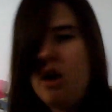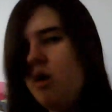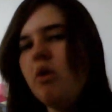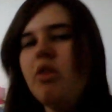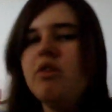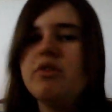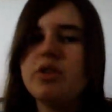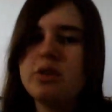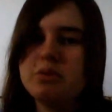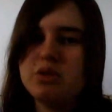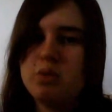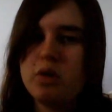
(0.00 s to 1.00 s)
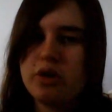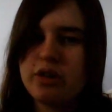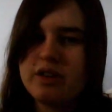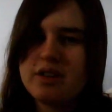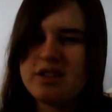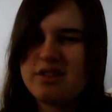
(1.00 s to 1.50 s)
how the verbs
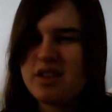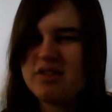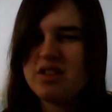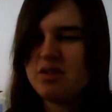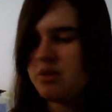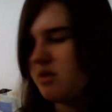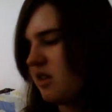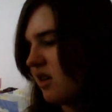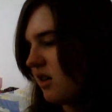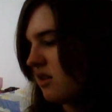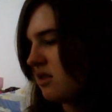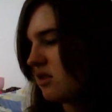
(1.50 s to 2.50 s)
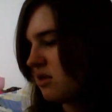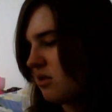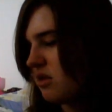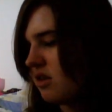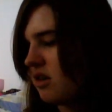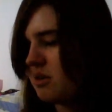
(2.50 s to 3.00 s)
work and stuff. I've never read that because it's
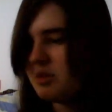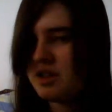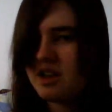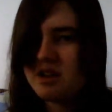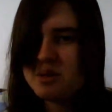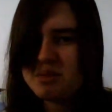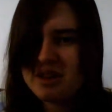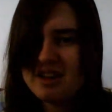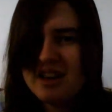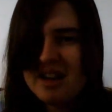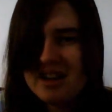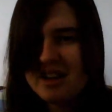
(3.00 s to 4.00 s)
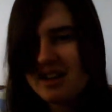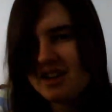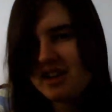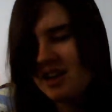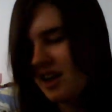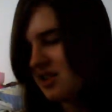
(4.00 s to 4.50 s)
sort of complicated, but
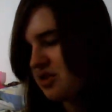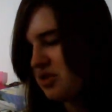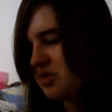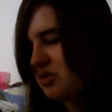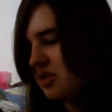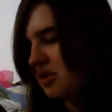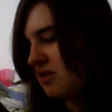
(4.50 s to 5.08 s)
I just use